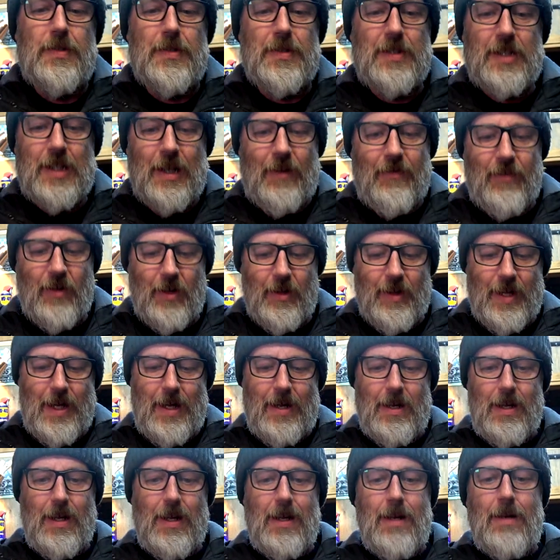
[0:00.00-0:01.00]
and stuff like
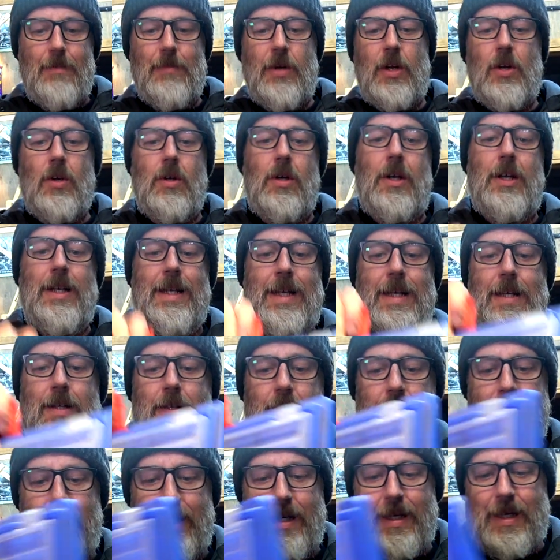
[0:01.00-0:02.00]
that. But
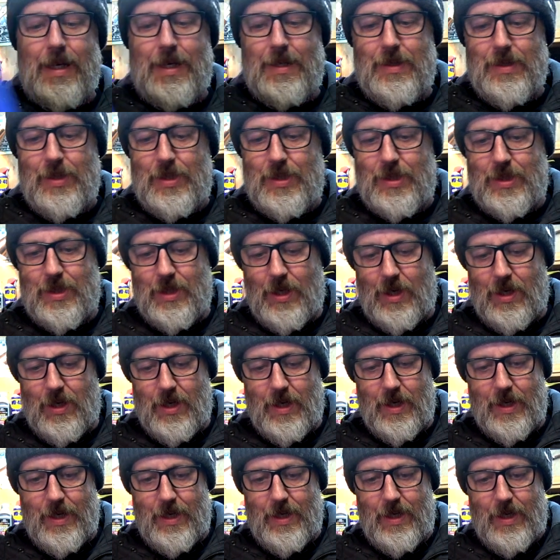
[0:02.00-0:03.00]
in the
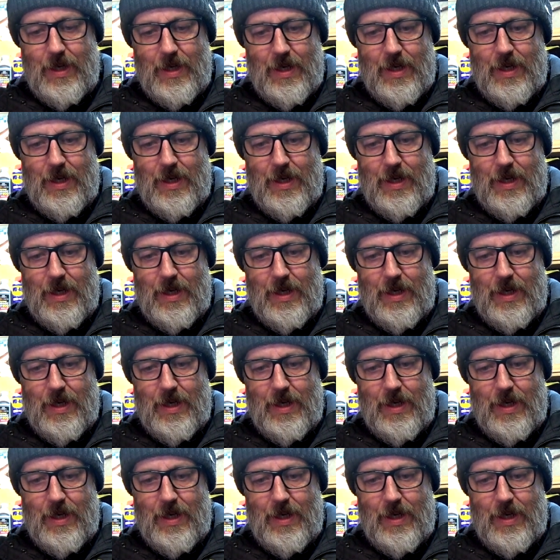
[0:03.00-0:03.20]
inside,